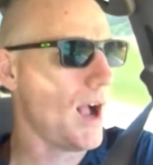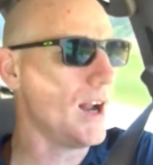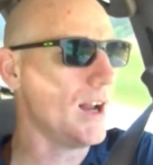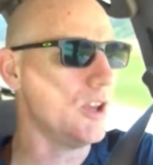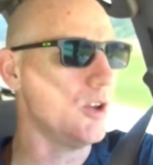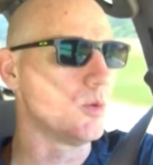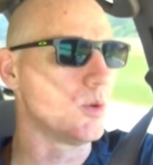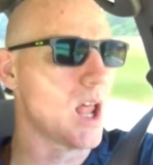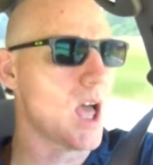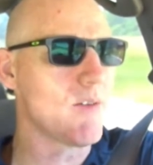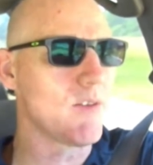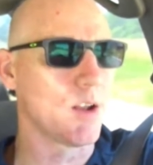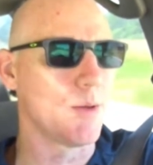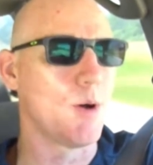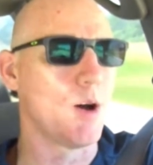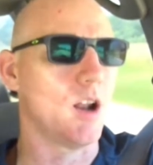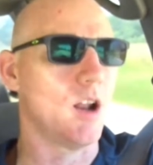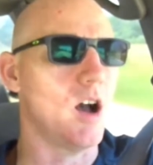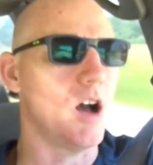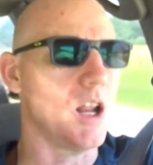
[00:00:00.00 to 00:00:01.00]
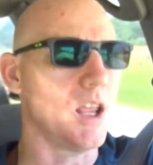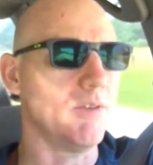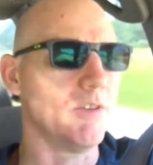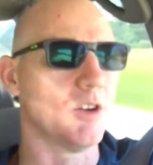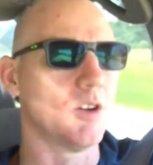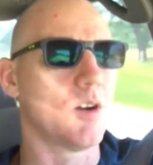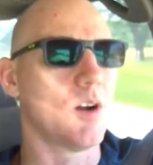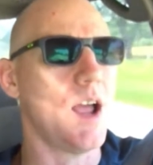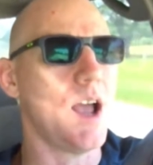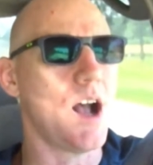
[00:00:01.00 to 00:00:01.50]
do you level them on
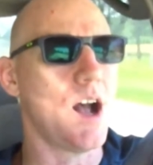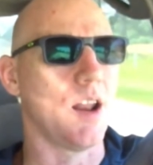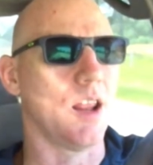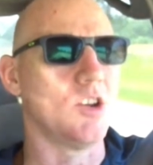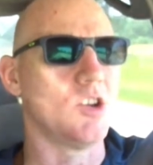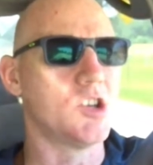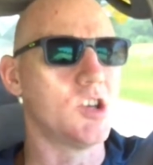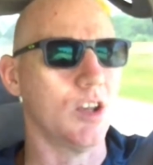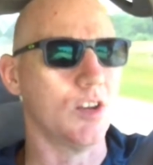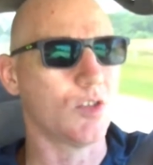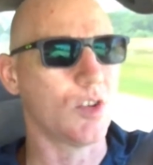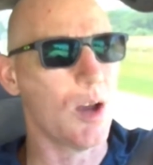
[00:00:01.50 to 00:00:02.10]
uneven ground and shit? So